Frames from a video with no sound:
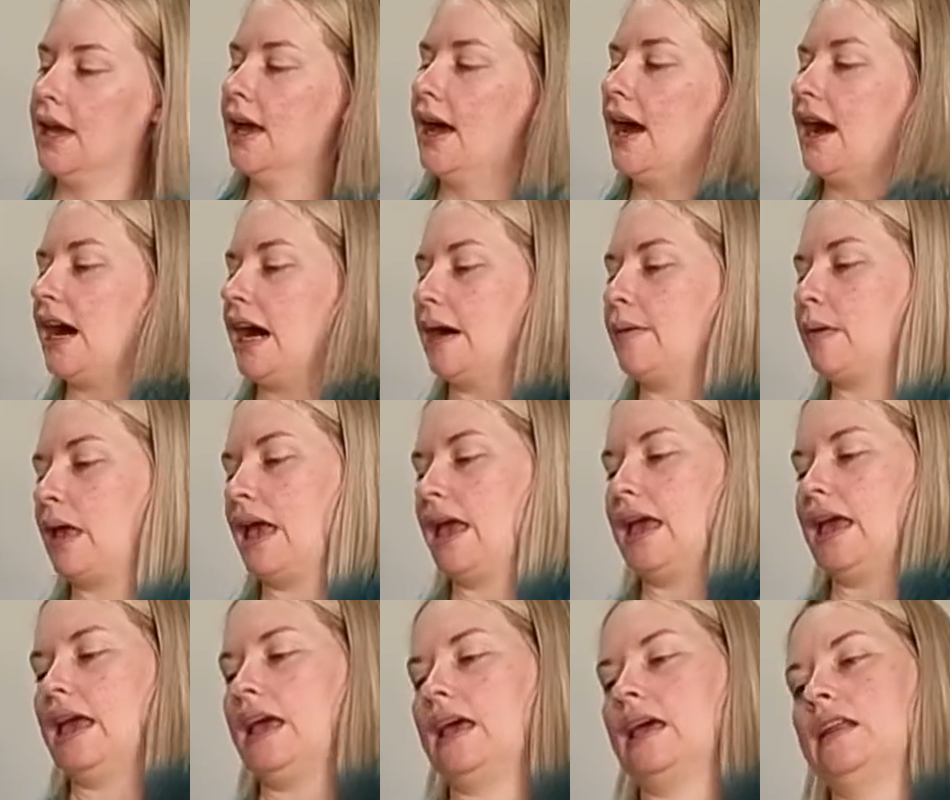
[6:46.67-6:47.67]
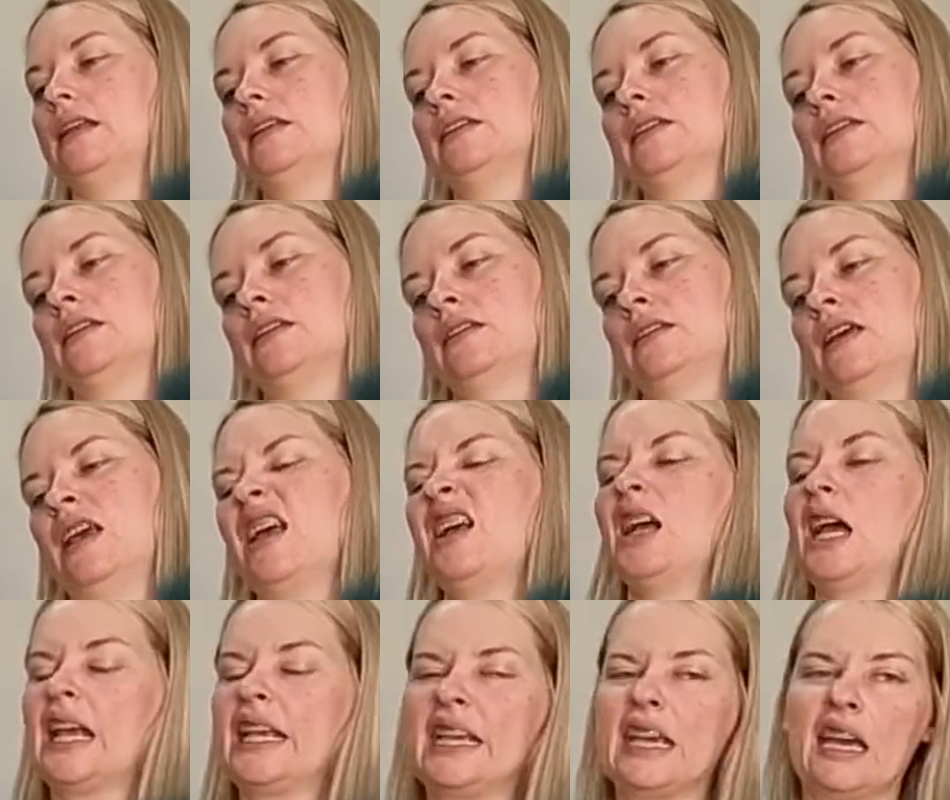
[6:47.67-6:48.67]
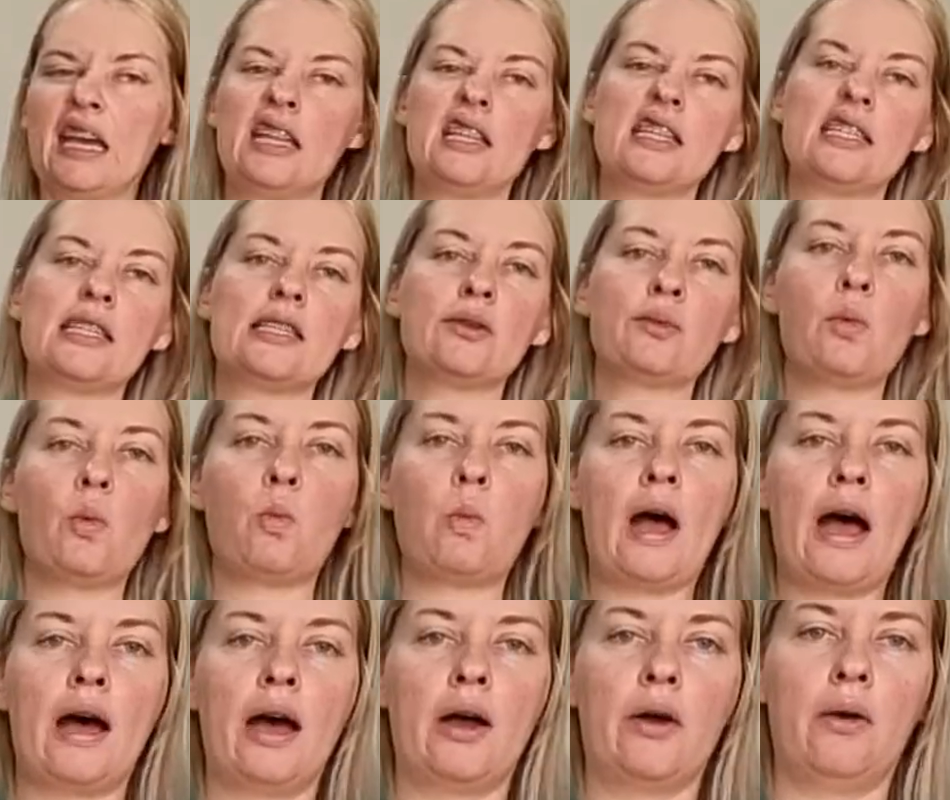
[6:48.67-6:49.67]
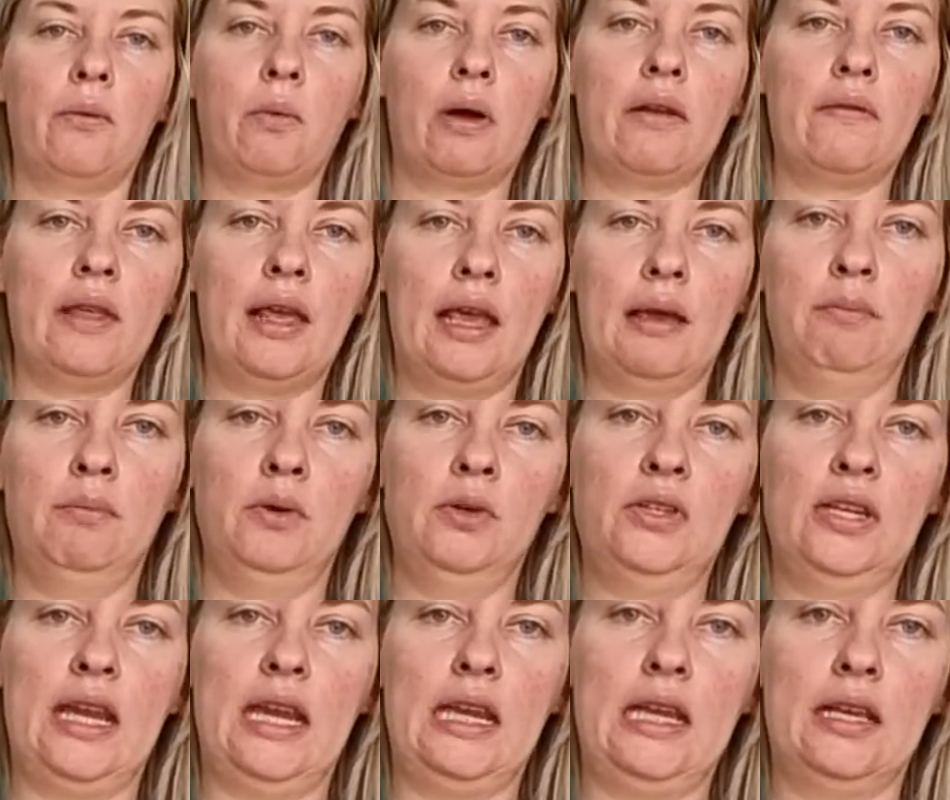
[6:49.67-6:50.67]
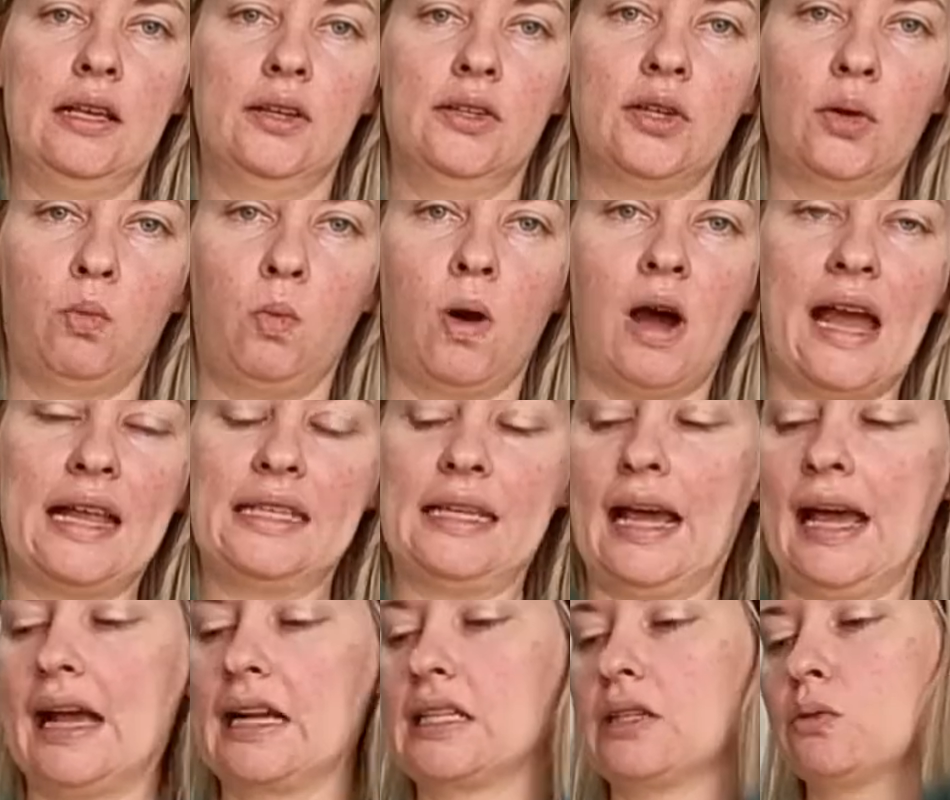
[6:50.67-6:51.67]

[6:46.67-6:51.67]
And again, this is one of their boutique, so white tags.